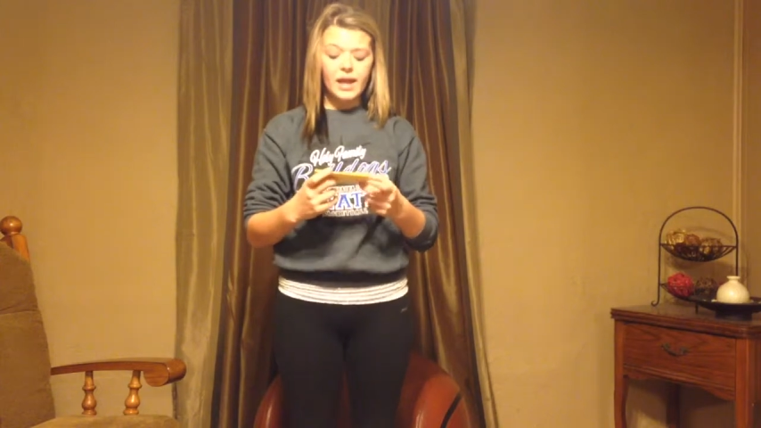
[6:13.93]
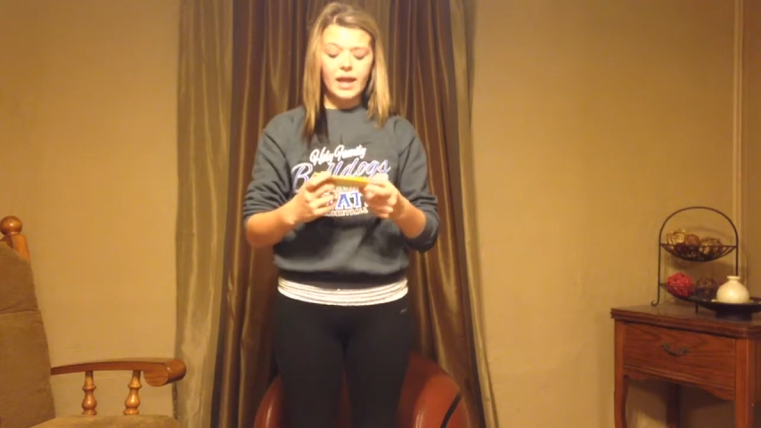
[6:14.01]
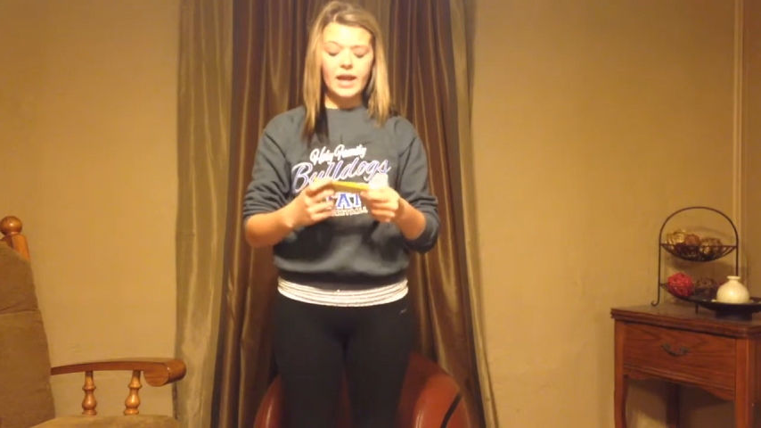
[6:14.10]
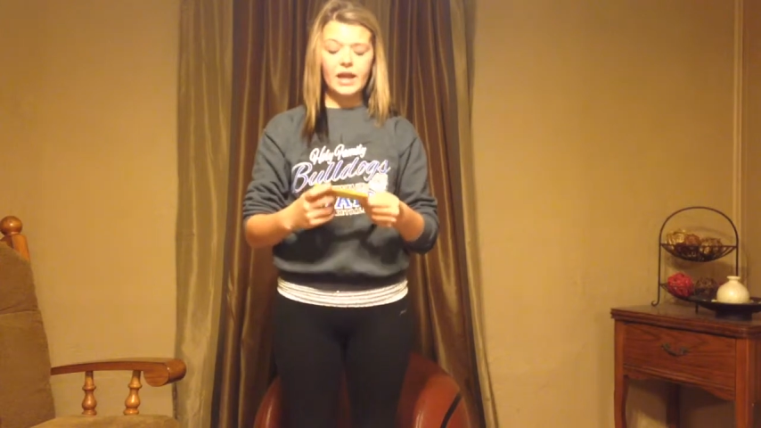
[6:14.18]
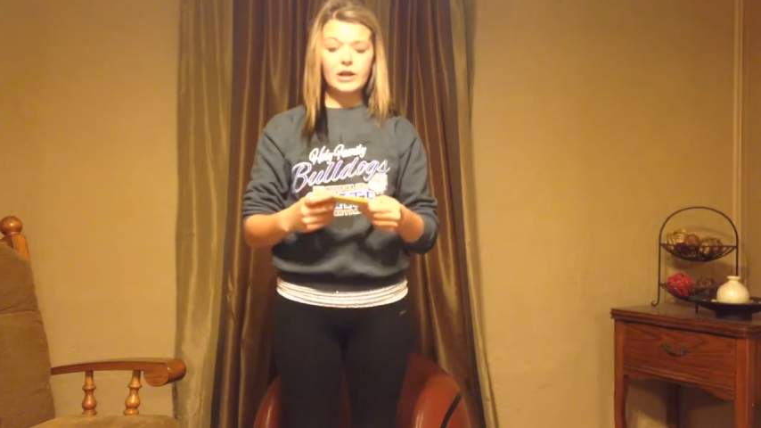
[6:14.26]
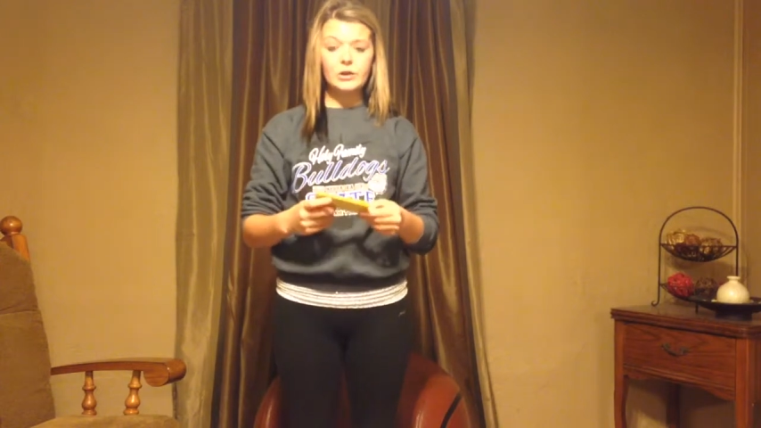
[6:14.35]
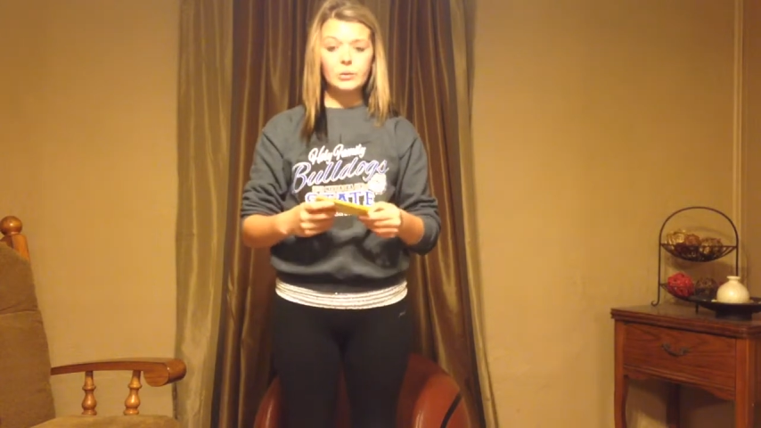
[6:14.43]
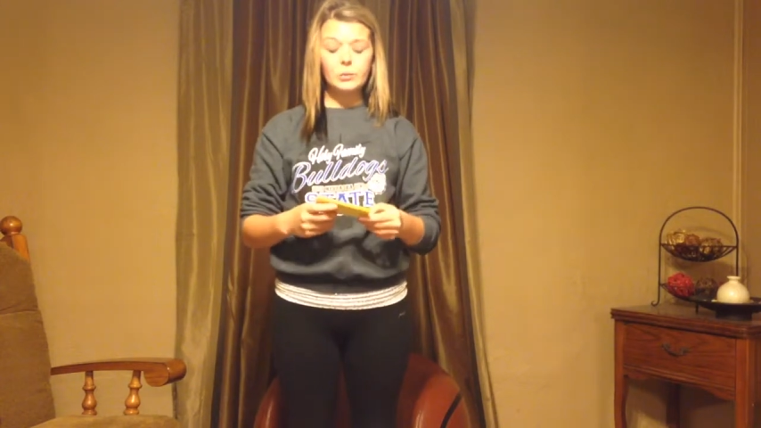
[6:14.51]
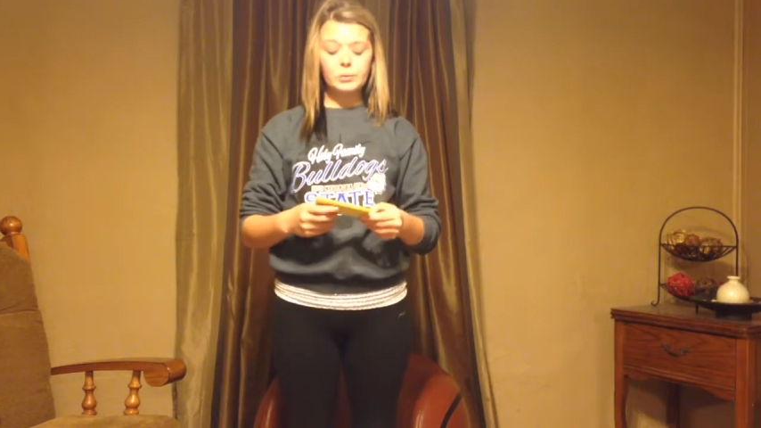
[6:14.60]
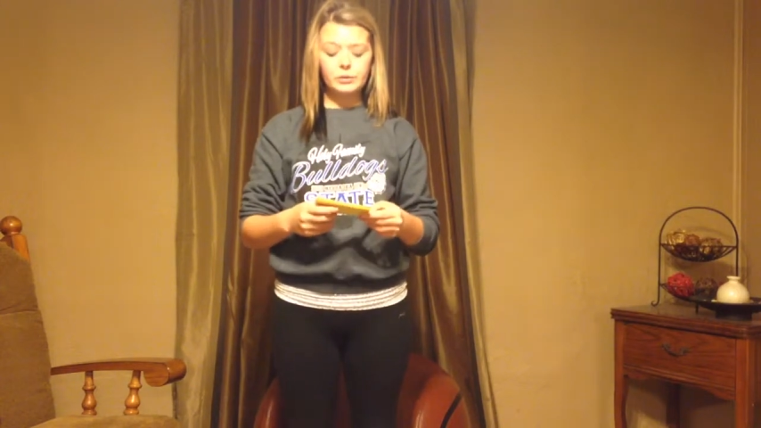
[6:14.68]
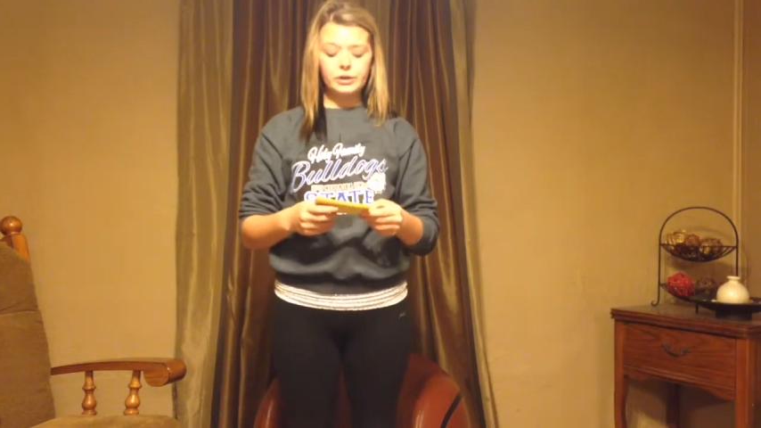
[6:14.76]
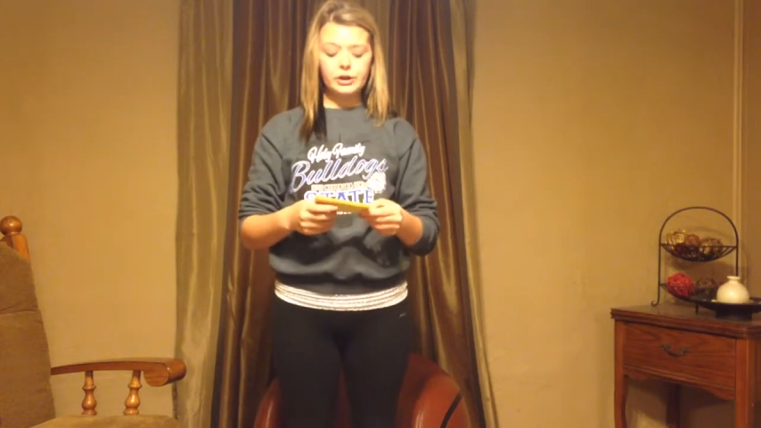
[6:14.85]
and
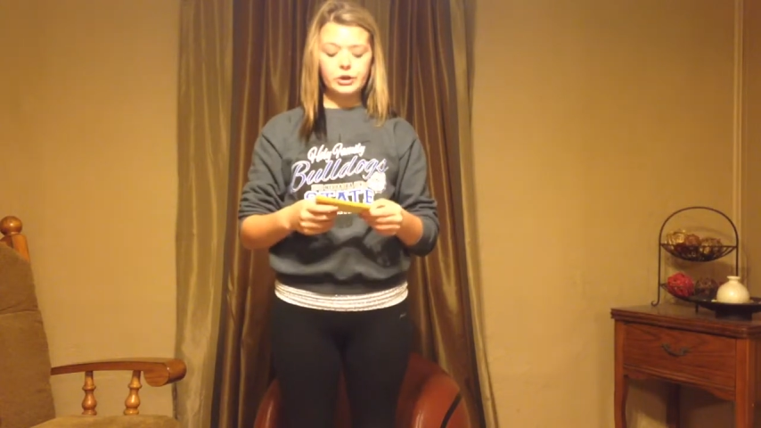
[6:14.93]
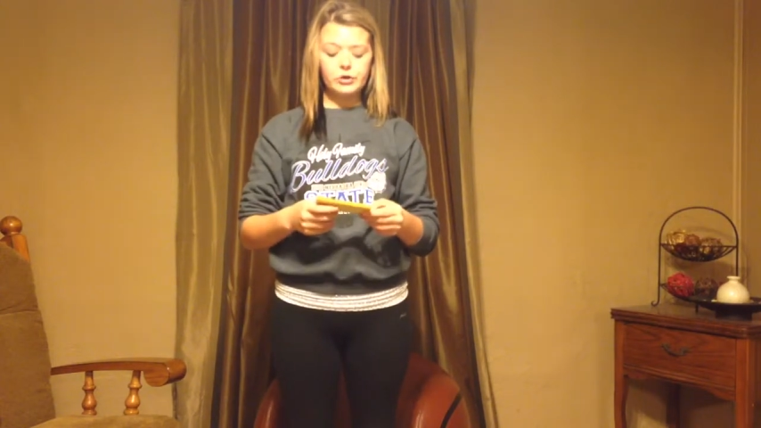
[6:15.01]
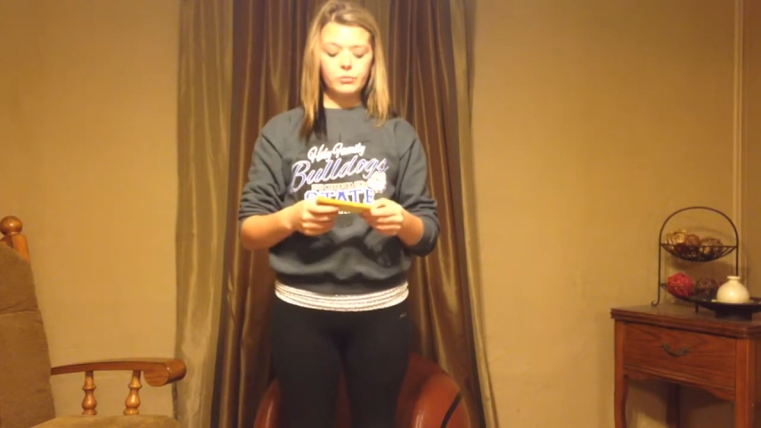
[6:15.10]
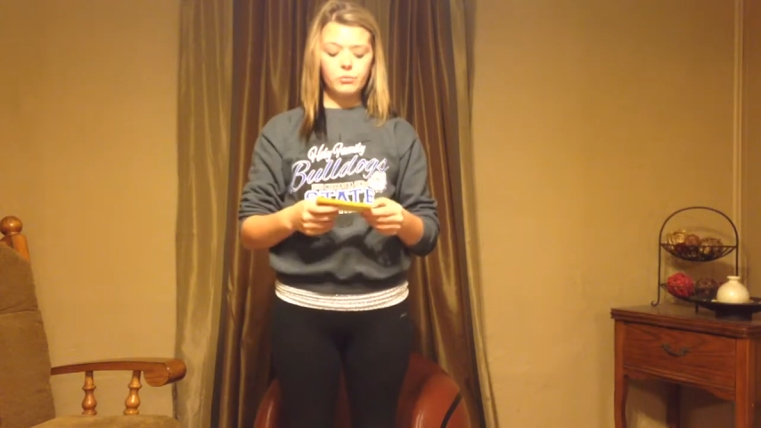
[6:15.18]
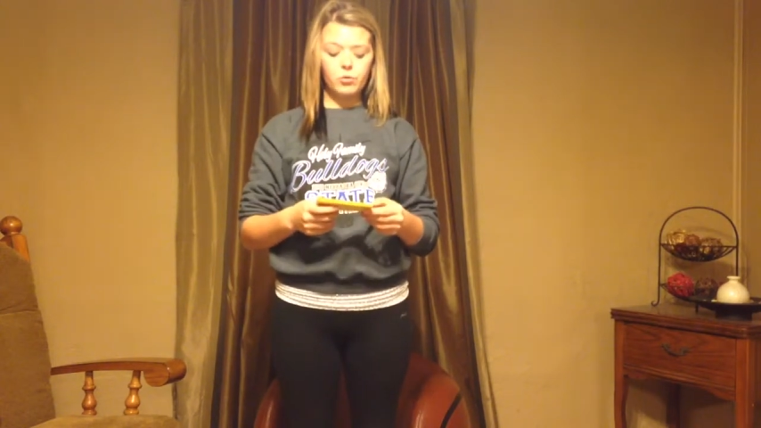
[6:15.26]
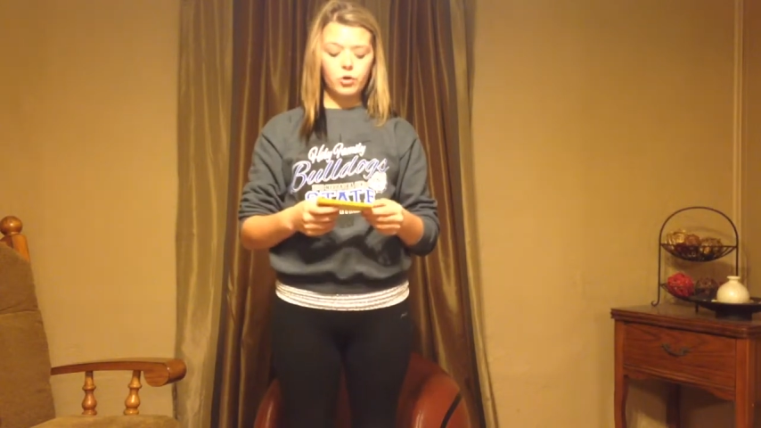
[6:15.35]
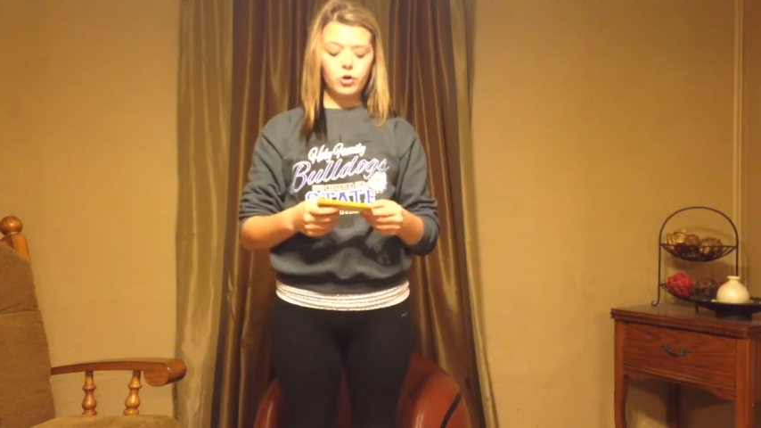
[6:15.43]
will lead to more